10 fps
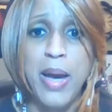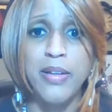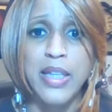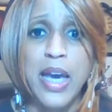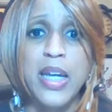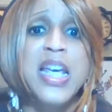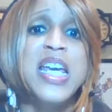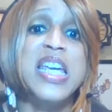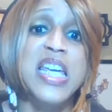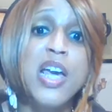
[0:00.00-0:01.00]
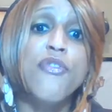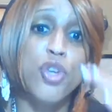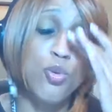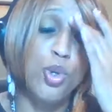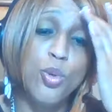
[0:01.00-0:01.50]
that. If
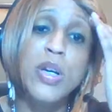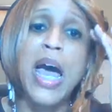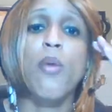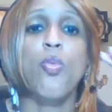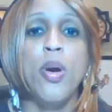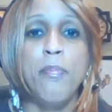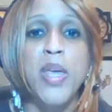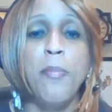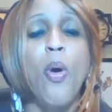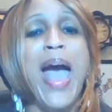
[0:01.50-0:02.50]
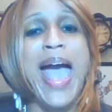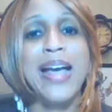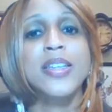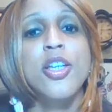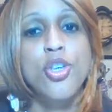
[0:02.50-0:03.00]
you do not want people
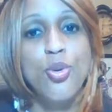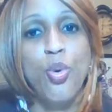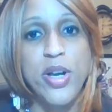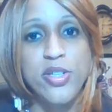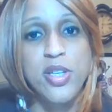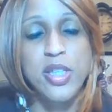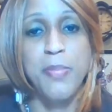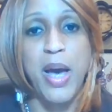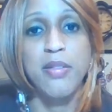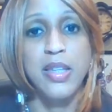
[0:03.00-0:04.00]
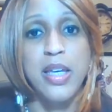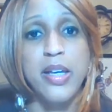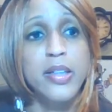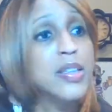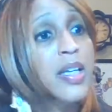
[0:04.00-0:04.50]
asking you questions about
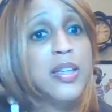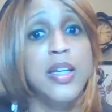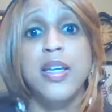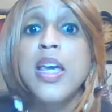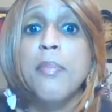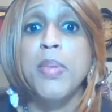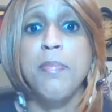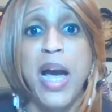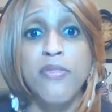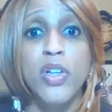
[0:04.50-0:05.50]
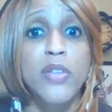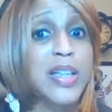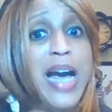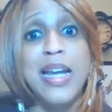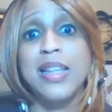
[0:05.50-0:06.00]
things, then again, be mindful of the
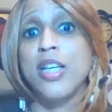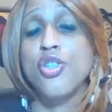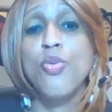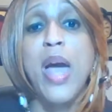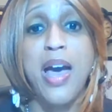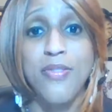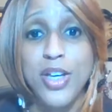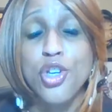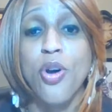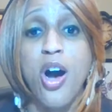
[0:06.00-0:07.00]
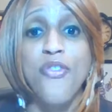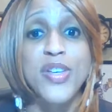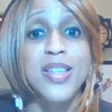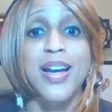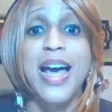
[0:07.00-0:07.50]
kind of things you have in your
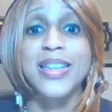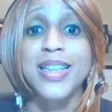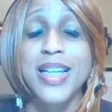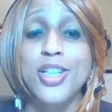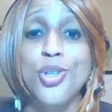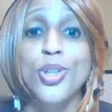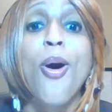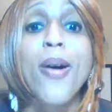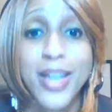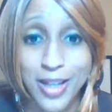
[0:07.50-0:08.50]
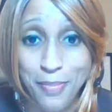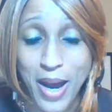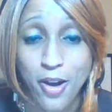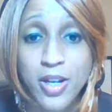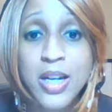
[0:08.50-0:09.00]
office, the kinds of things you're talking
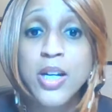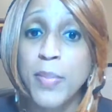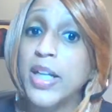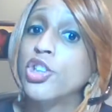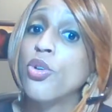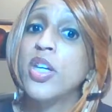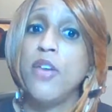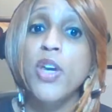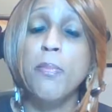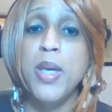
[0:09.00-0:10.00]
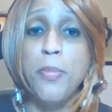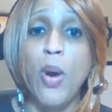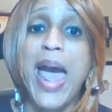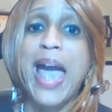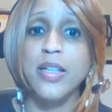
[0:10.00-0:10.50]
about, because you're giving people
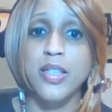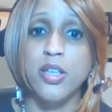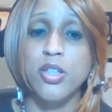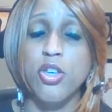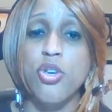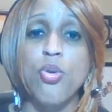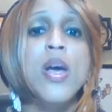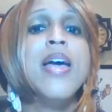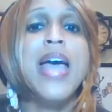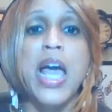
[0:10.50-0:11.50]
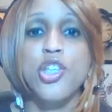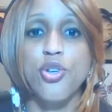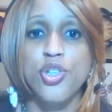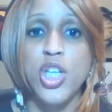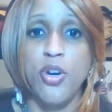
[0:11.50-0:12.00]
access to you as you're
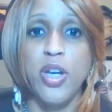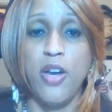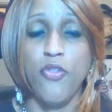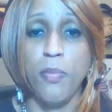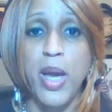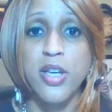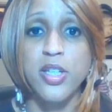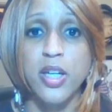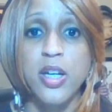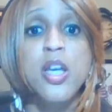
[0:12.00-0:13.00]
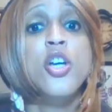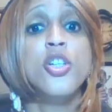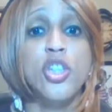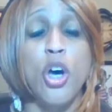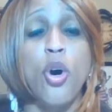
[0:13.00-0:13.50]
sharing information.
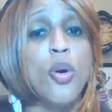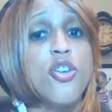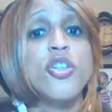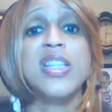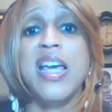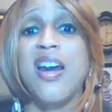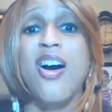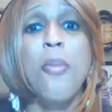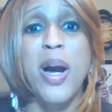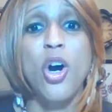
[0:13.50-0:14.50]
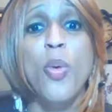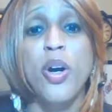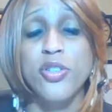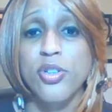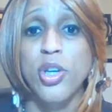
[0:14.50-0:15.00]
So you're saying, oh, my
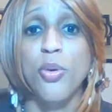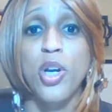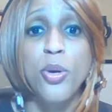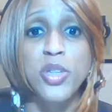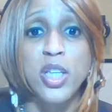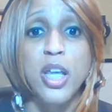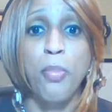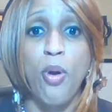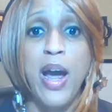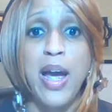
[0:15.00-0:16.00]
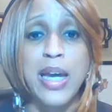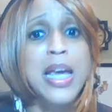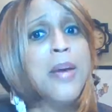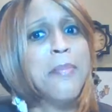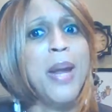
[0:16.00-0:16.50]
coworkers are so nosy, they're prying,
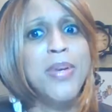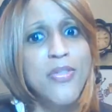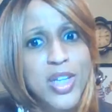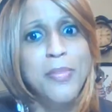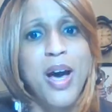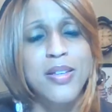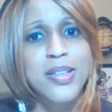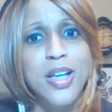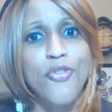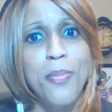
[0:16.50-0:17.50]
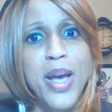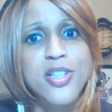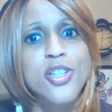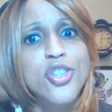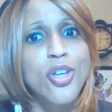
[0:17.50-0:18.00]
but I'm giving them all this
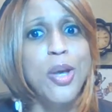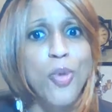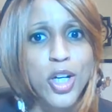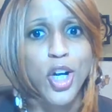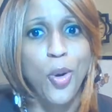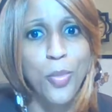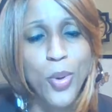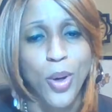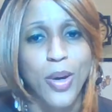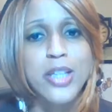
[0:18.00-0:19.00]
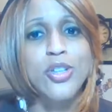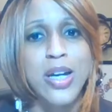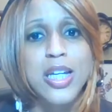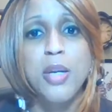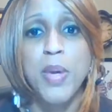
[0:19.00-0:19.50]
information, so they want to know more, right? So I
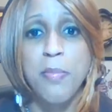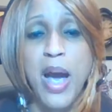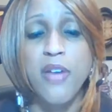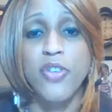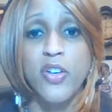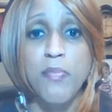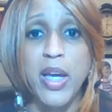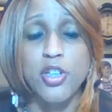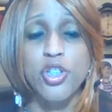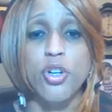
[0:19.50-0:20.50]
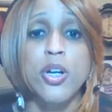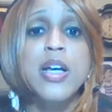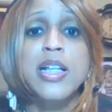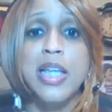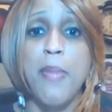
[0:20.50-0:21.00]
need to be mindful of making sure
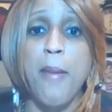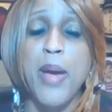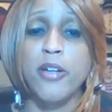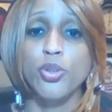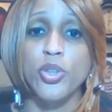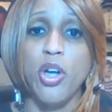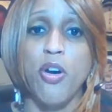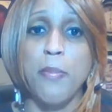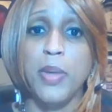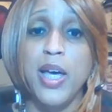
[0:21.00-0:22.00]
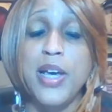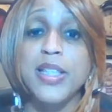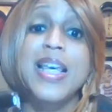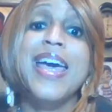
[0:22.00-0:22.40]
that my boundaries are in place,